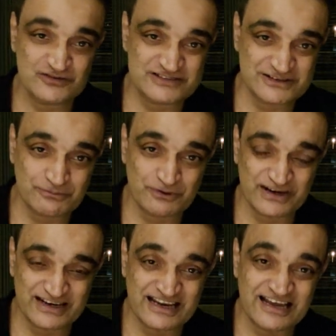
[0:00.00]
to
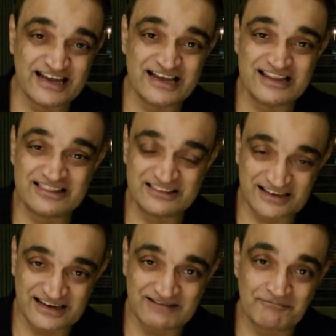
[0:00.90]

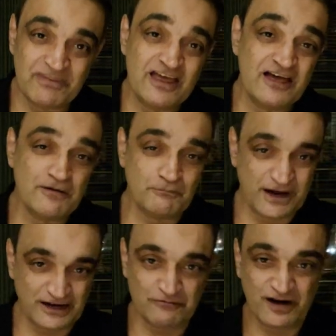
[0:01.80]
0.3
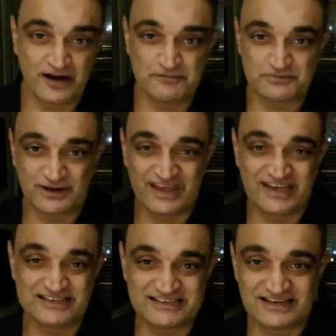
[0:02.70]
micrograms per
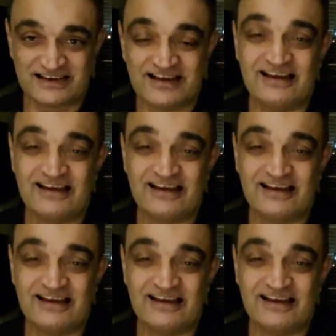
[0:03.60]
kg,